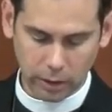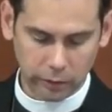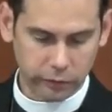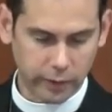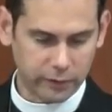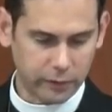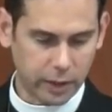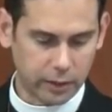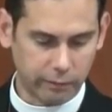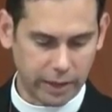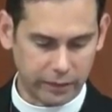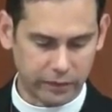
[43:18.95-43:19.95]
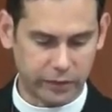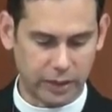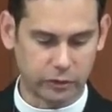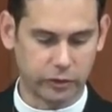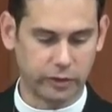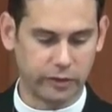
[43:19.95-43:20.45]
So that's the end of that
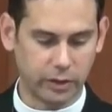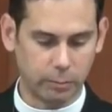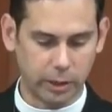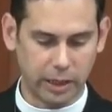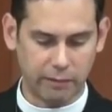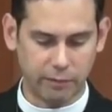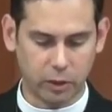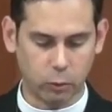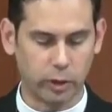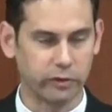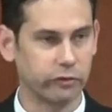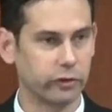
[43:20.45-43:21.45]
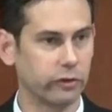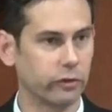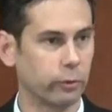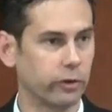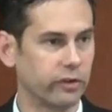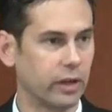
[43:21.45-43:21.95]
section. Does anybody have any questions,
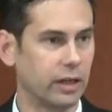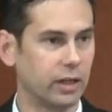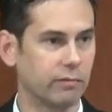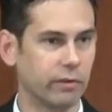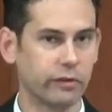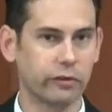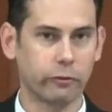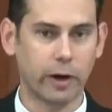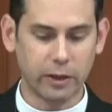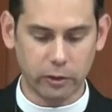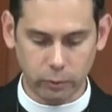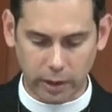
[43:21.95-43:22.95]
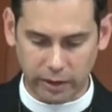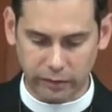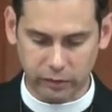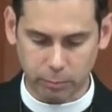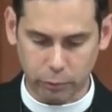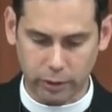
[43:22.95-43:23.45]
or does any of this strike you as
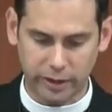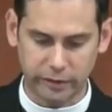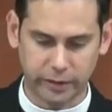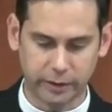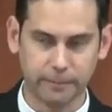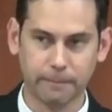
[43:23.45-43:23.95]
surprising?